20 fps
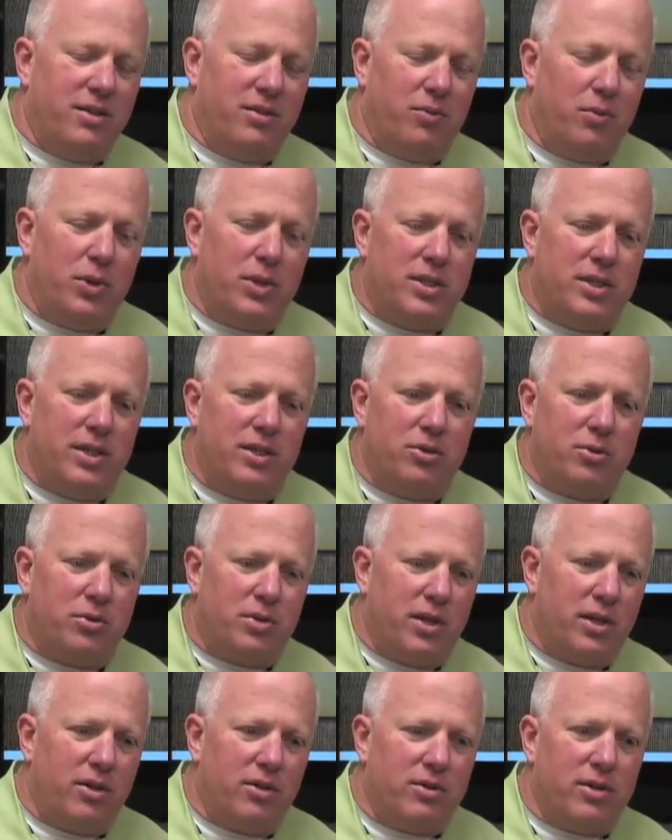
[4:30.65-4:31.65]
what's
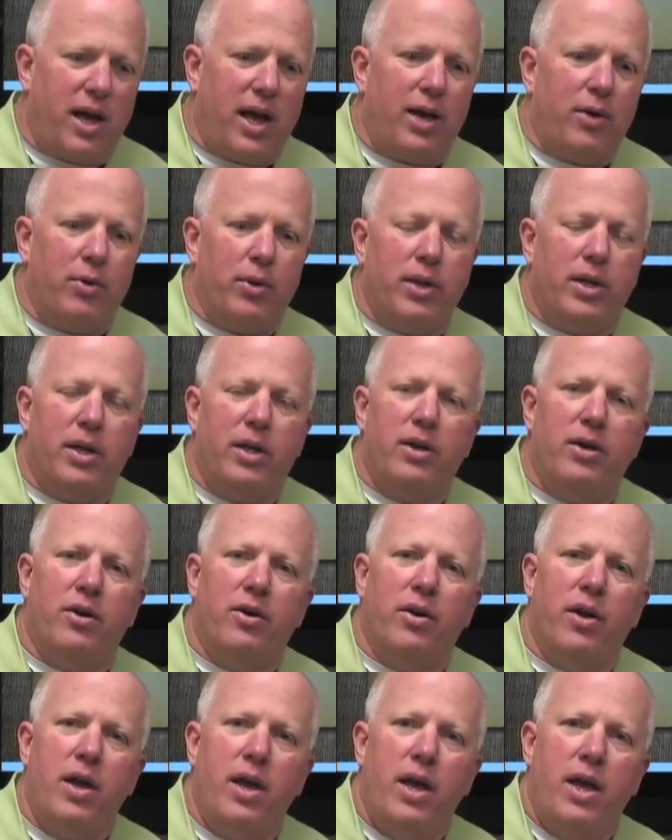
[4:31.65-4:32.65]
interesting, there's irony here,